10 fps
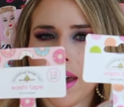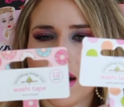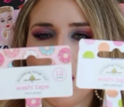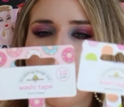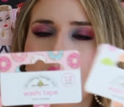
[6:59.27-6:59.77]
And
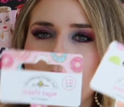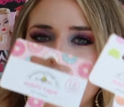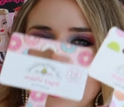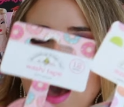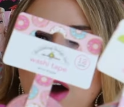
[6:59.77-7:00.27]
oh,
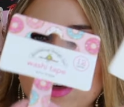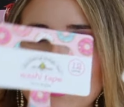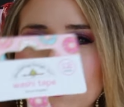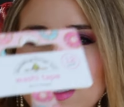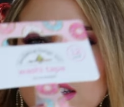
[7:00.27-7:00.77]
how
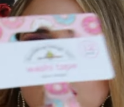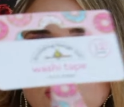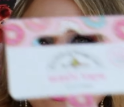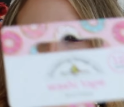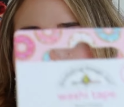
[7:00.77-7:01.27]
cute are these little
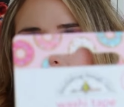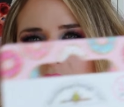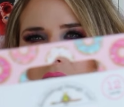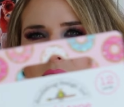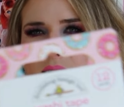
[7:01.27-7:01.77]

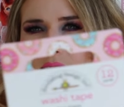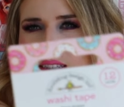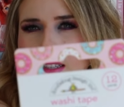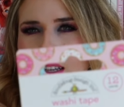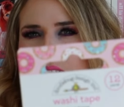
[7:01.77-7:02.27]
donuts?